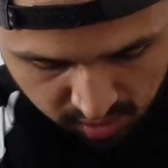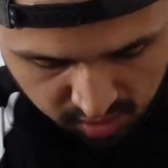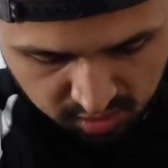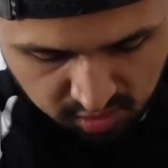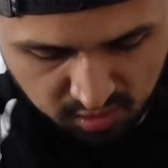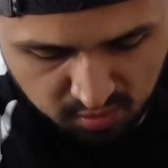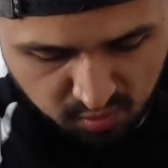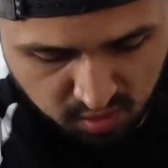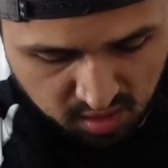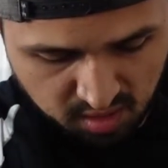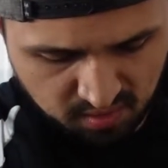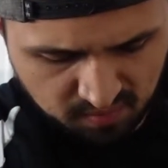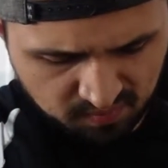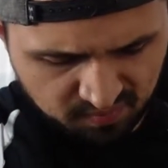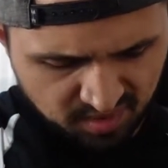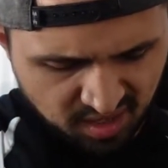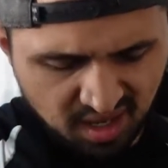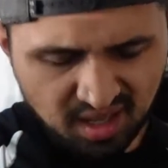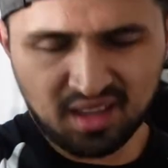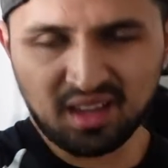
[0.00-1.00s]
I think it
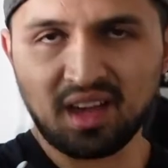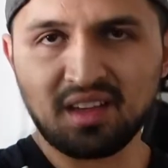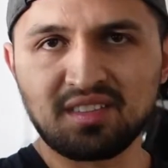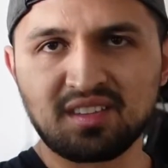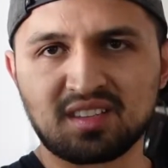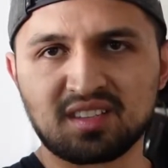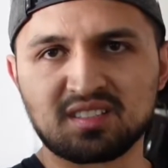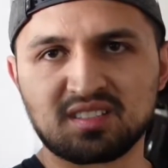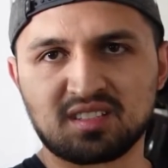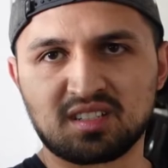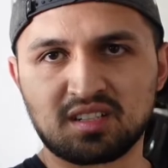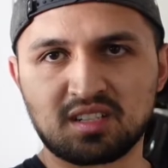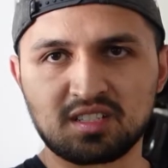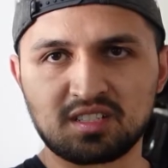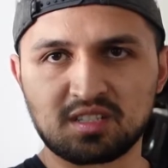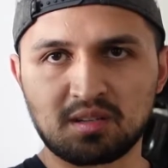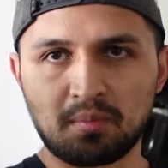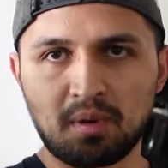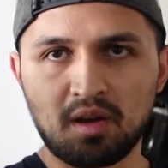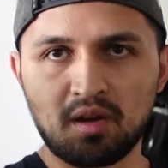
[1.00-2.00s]
is a
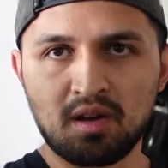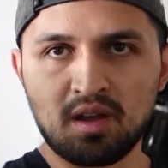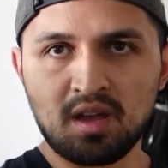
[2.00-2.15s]
decent amount.